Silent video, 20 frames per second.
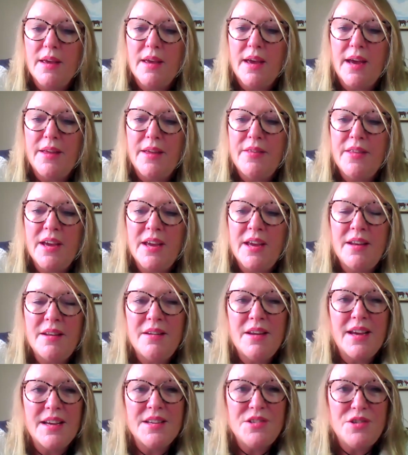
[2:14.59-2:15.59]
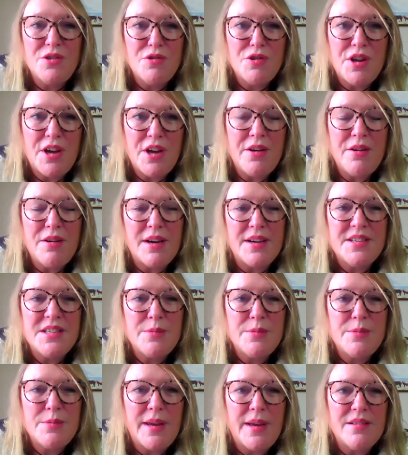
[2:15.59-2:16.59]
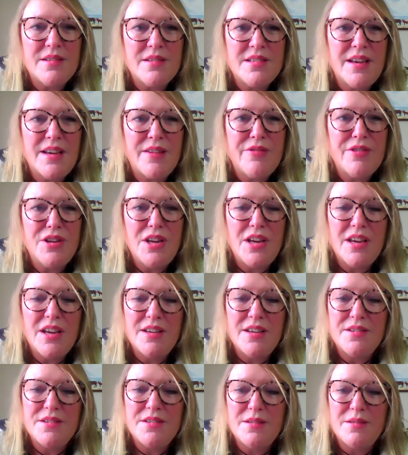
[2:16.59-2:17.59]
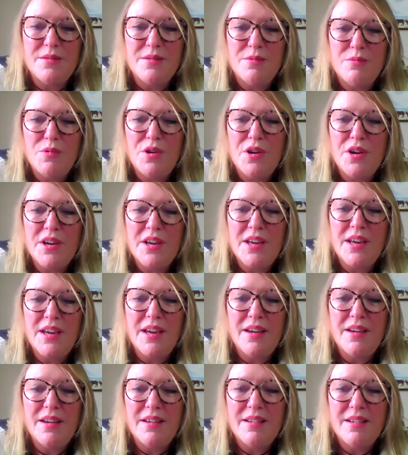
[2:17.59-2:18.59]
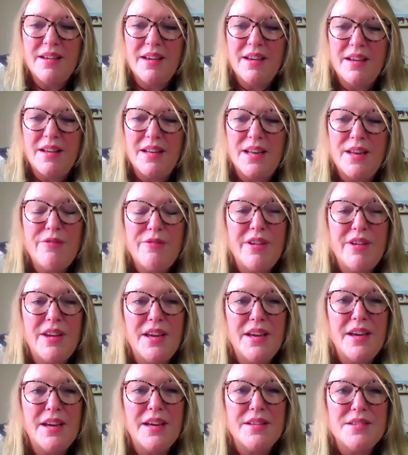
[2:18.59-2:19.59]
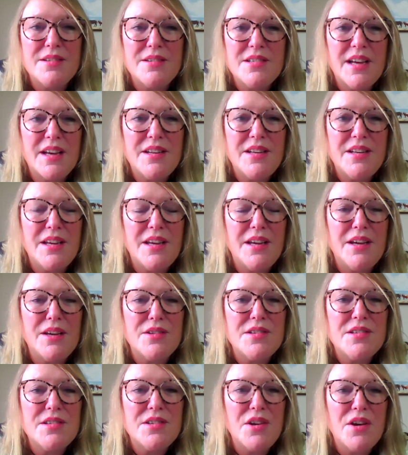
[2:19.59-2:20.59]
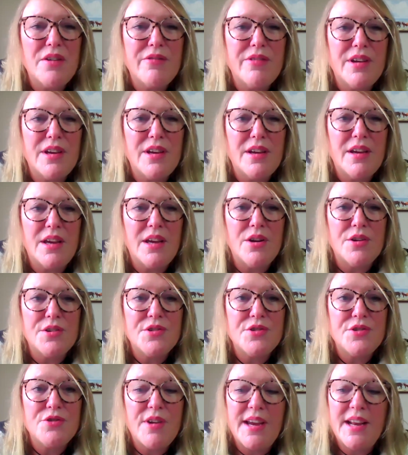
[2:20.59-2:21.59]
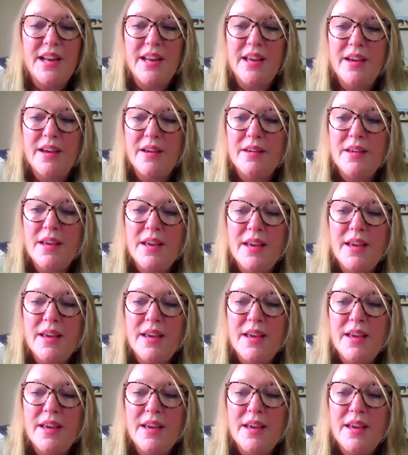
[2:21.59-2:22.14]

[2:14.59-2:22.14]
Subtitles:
And then, as you know, I spent 7 years working, living and studying and serving in Australia.